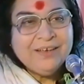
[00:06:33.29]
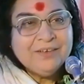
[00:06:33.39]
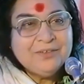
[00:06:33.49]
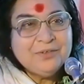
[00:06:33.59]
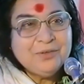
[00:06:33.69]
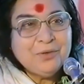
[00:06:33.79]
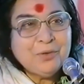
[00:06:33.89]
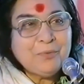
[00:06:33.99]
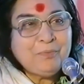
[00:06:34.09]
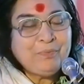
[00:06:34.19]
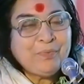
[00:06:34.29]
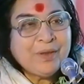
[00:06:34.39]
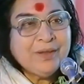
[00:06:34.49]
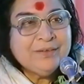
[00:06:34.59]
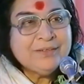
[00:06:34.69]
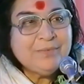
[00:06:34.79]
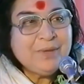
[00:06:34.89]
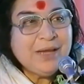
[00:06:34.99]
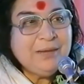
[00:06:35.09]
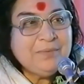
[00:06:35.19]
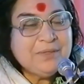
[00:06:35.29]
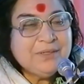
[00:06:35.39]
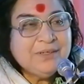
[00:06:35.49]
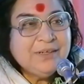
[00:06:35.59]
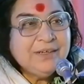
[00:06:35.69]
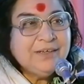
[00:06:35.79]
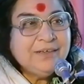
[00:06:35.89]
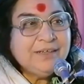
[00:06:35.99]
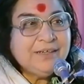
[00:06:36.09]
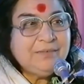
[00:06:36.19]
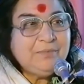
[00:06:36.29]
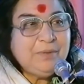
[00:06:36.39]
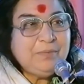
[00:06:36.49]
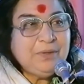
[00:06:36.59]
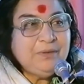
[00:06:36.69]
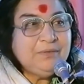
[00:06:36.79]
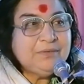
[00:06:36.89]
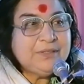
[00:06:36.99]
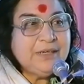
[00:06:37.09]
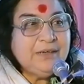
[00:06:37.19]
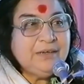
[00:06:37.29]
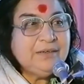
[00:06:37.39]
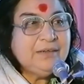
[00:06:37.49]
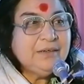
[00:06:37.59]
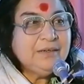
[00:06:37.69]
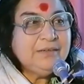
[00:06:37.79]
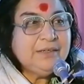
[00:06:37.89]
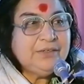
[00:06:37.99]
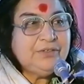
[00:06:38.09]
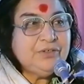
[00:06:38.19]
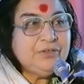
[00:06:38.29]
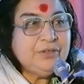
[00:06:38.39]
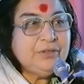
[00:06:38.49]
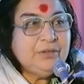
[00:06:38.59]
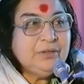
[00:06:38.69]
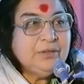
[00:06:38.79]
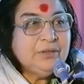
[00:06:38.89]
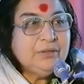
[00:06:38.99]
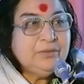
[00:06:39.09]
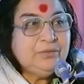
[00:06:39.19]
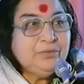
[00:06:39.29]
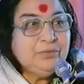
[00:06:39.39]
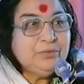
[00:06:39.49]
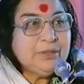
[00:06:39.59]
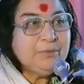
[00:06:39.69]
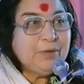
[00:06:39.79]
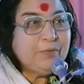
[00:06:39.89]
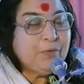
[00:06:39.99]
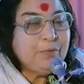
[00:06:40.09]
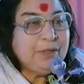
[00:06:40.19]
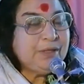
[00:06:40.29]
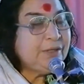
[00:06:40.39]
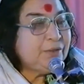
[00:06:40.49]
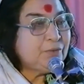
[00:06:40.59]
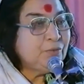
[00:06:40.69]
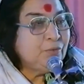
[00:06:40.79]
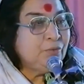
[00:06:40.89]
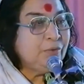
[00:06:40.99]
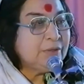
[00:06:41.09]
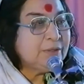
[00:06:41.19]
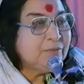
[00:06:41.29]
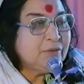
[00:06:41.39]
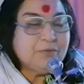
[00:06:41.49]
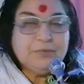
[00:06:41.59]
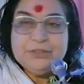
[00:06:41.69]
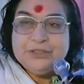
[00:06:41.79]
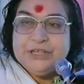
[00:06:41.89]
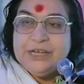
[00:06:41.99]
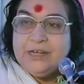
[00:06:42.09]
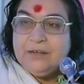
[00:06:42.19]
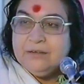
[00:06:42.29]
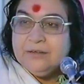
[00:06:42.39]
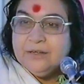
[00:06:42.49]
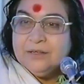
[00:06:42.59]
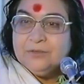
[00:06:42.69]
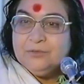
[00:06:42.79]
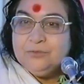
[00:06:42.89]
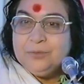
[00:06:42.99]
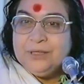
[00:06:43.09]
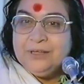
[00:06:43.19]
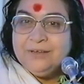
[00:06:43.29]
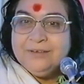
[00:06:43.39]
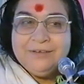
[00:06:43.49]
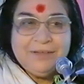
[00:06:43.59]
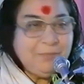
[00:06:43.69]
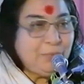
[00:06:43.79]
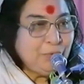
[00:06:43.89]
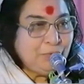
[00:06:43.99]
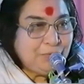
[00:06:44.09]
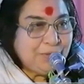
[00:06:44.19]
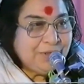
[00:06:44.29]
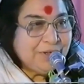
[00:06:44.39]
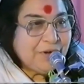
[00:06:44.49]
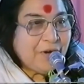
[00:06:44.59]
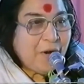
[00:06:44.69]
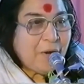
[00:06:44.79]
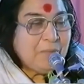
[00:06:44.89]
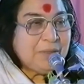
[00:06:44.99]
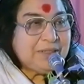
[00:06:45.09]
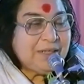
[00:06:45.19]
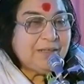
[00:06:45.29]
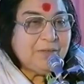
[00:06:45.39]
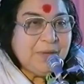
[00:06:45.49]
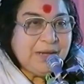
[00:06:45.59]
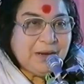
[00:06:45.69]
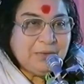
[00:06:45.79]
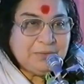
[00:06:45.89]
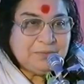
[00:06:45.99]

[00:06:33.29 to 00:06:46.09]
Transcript: So sometimes that people send their children to some reformatory school or some sort of a jail to be improved. But it's the other way now.